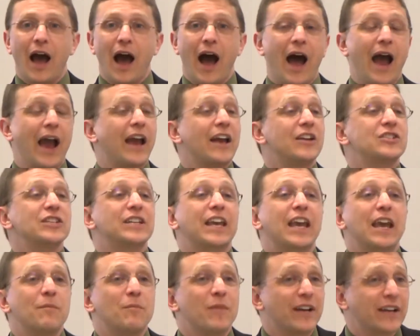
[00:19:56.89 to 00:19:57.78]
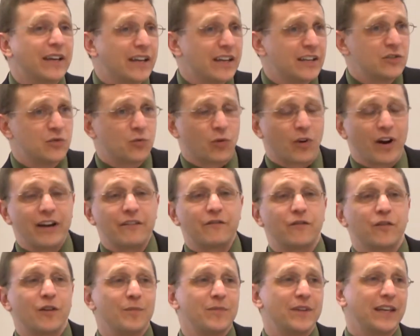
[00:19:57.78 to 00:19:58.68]
I educate my kids right
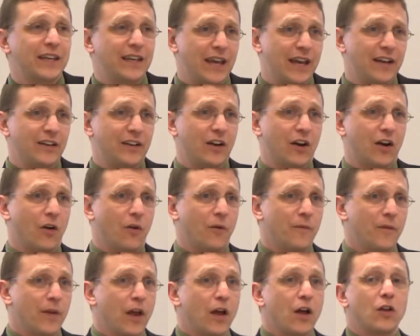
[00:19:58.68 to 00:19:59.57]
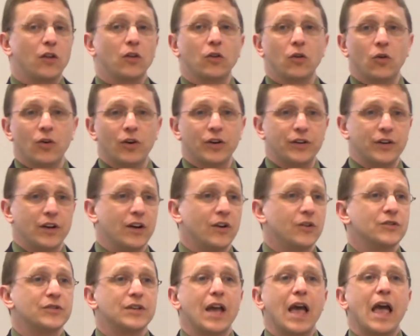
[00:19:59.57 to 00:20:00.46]
from the get-go. Lord
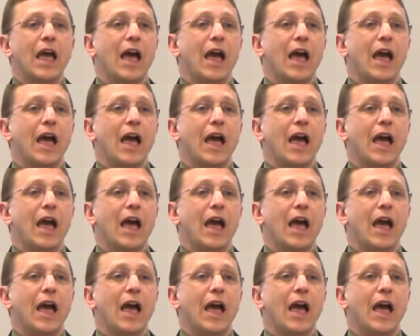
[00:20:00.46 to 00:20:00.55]
knows,